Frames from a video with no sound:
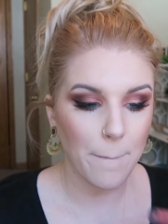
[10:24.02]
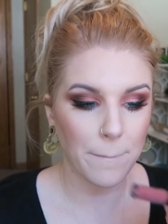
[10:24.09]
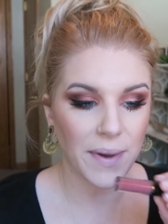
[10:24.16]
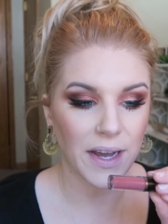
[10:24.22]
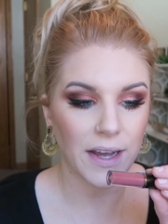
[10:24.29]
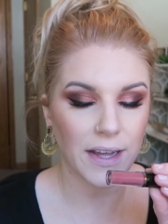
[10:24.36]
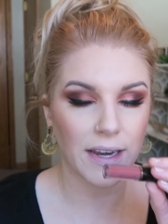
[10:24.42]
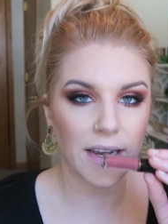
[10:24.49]

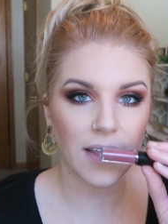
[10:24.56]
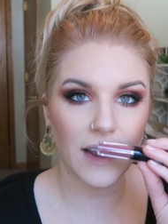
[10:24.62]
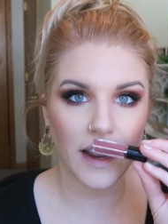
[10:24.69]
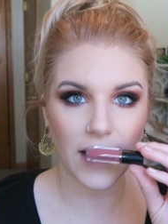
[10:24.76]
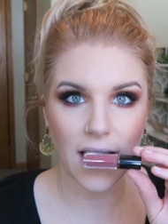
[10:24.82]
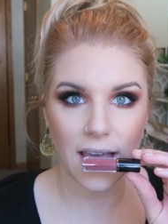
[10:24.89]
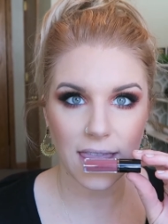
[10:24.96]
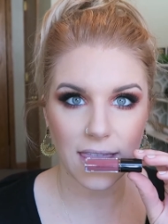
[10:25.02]
but
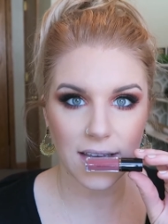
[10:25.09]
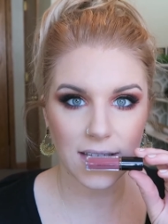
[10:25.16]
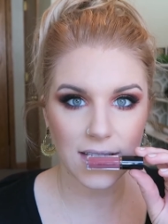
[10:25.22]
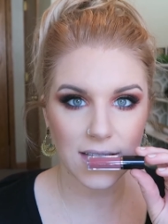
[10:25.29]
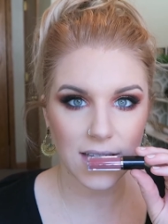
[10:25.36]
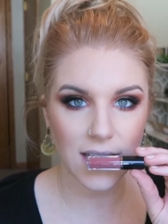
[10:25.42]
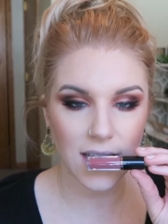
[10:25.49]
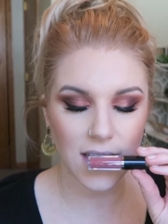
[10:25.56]
I got
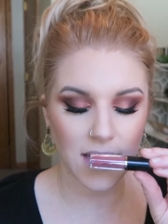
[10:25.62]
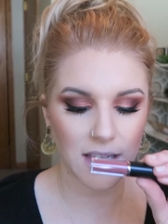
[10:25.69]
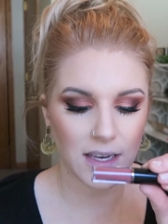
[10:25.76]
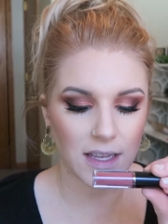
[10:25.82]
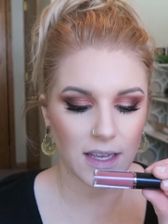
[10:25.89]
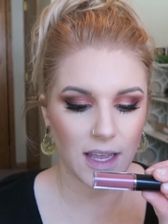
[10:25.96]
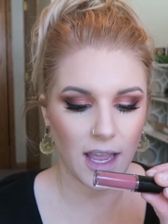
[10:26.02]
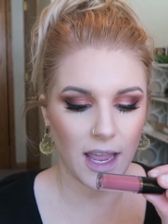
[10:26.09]
this
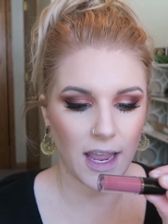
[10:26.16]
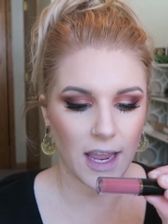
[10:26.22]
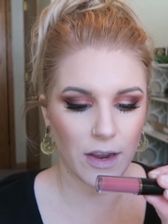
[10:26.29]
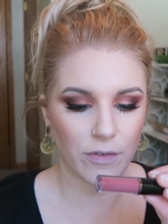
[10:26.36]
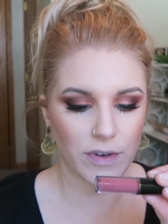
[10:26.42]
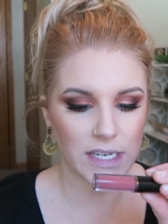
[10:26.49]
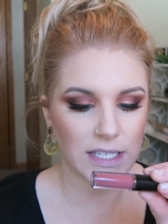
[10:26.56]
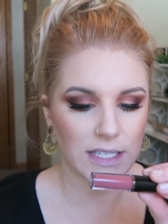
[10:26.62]
in
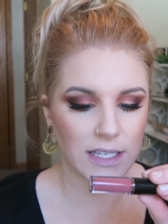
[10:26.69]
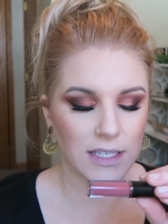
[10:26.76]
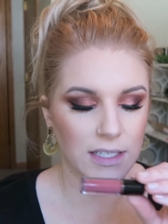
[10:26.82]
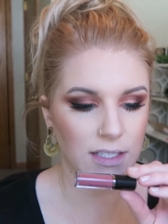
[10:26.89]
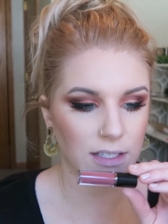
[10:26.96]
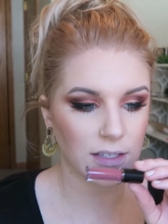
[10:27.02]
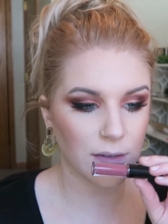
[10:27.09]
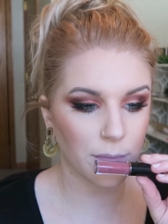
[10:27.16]
a
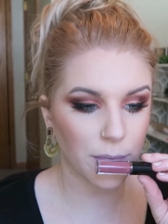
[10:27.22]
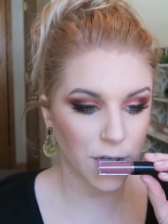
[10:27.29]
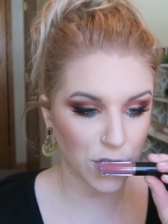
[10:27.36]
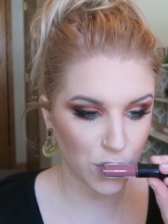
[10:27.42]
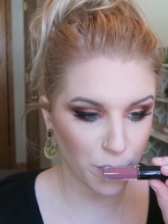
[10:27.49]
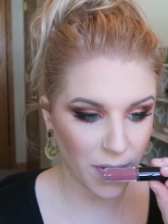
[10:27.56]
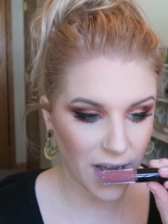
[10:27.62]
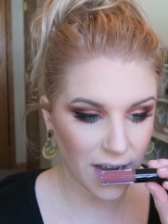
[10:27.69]
recent
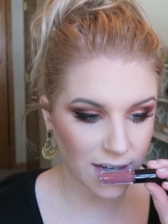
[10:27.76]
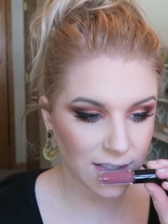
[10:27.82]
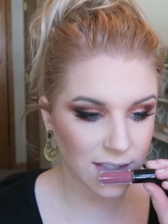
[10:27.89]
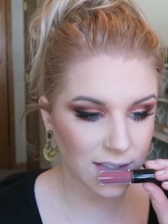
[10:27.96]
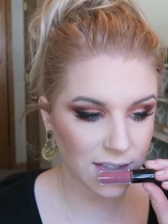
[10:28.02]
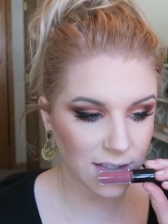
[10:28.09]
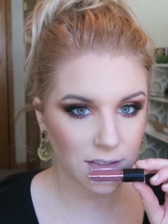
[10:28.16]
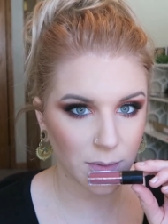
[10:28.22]

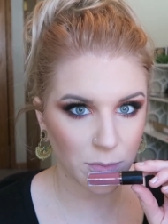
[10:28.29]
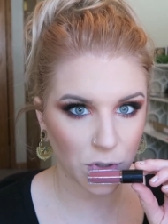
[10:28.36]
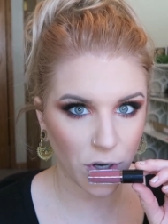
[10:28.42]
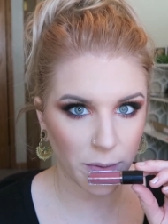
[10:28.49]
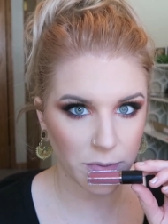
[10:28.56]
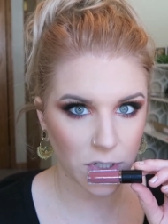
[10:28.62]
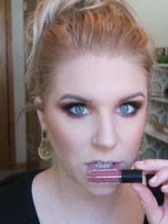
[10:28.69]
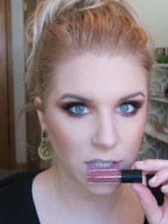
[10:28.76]
Birchbox
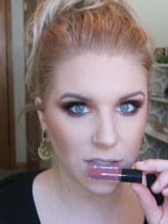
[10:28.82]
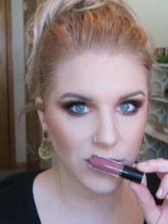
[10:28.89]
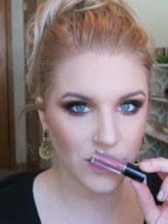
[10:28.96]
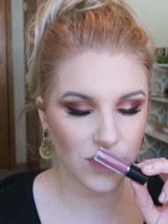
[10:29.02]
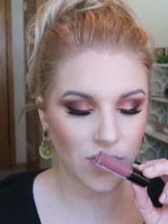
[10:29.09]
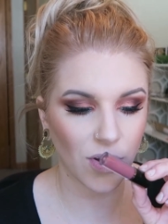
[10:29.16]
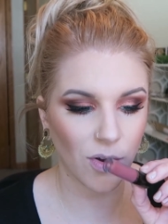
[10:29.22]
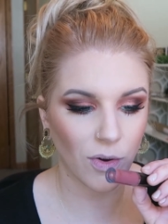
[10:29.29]
subscription,
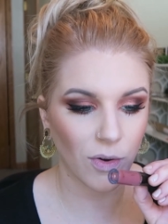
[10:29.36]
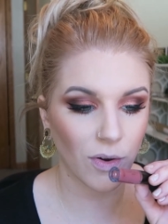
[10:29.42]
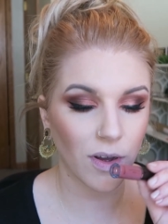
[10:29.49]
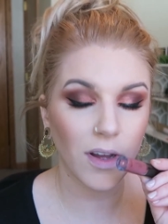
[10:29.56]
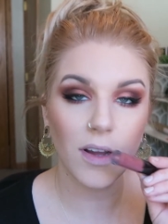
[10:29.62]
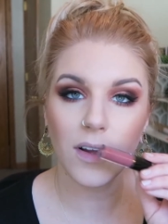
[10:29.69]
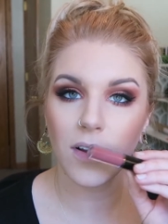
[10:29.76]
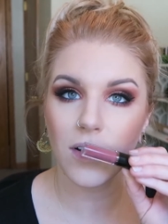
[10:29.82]

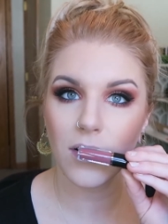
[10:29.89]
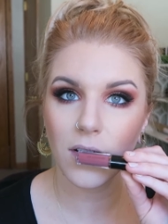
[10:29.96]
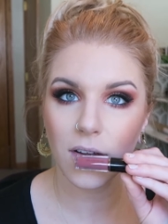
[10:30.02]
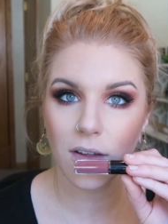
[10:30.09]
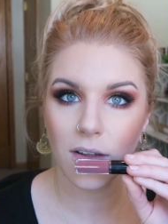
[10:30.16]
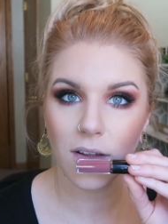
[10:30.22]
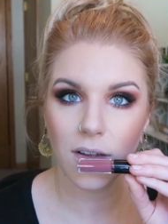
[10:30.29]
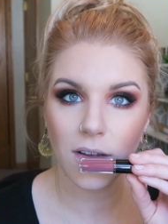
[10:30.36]
so
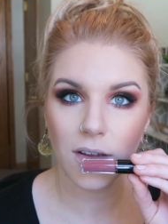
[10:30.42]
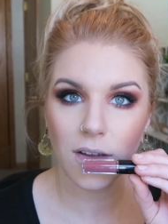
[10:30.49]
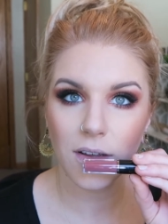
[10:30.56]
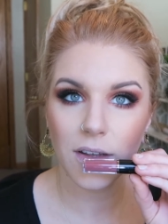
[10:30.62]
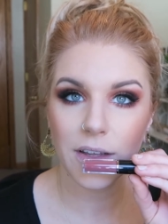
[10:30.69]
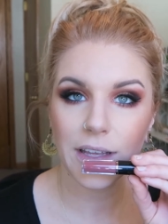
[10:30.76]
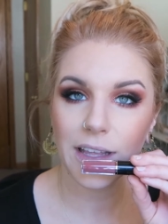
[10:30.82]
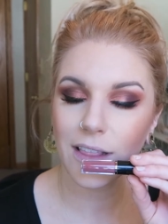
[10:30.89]

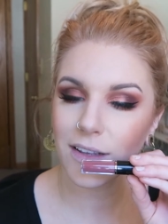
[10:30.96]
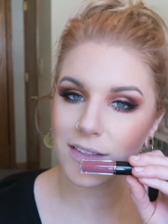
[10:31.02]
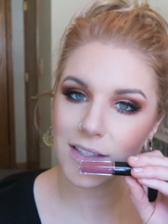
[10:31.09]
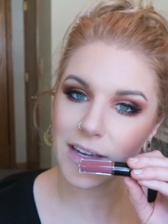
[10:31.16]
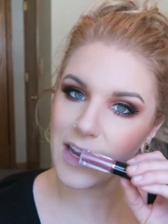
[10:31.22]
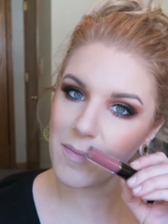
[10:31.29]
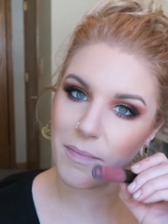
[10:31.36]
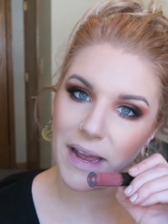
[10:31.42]
it looks
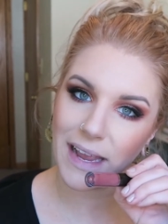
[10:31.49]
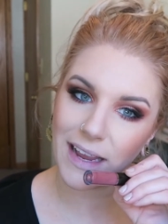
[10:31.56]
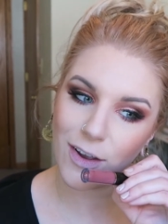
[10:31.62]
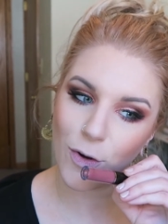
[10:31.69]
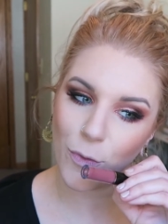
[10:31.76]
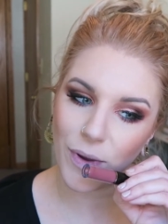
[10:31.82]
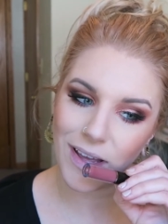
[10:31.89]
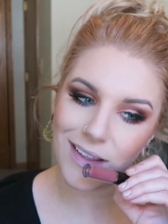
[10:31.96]
like it might
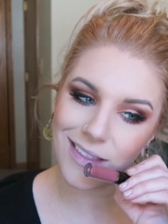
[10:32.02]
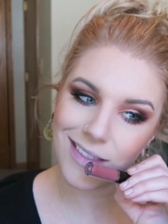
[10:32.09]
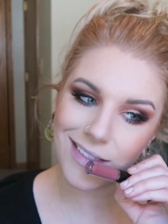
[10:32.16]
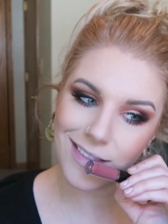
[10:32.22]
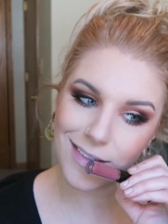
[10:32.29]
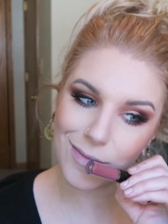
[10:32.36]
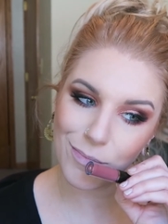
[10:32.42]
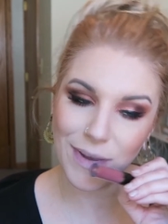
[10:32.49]
go with.
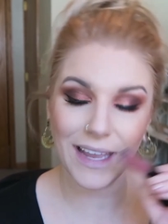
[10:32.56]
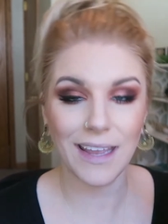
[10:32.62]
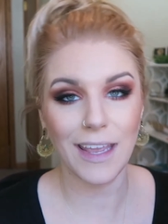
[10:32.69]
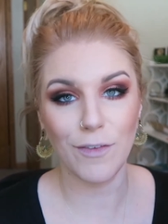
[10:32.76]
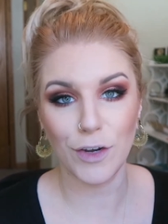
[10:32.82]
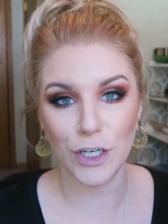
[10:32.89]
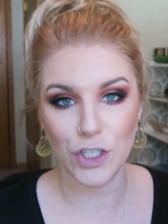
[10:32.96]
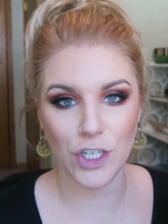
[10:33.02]
Might
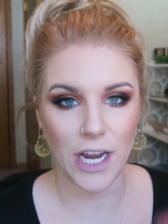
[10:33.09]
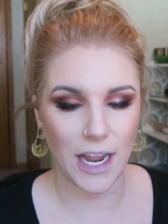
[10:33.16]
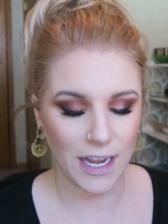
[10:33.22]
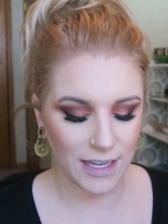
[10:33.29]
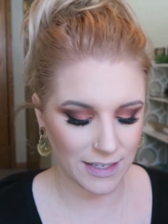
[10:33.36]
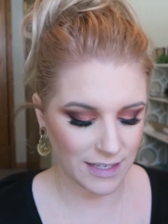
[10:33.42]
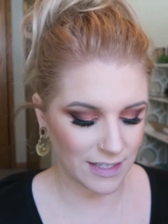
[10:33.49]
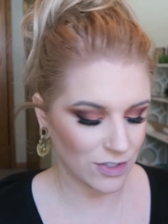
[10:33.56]
give it a
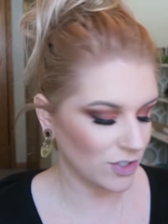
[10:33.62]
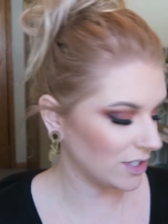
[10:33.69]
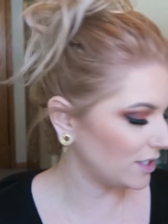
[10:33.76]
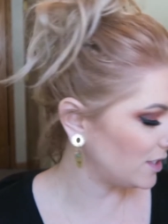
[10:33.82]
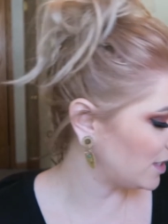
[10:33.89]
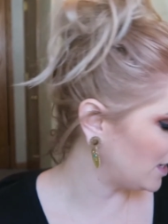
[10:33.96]
shot and just